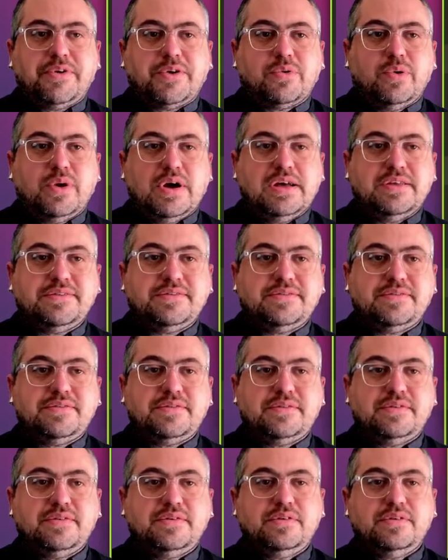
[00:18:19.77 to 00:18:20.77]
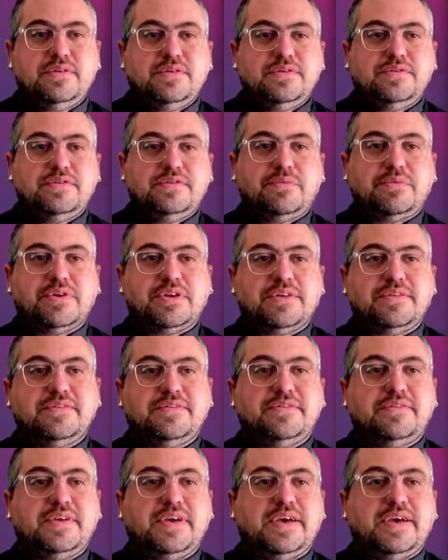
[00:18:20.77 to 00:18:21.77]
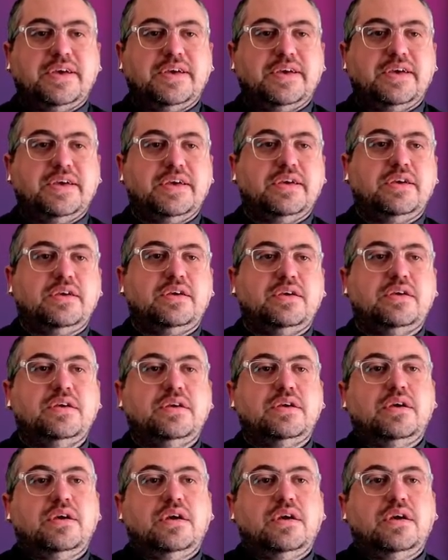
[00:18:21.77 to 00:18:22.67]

request. So we're going to say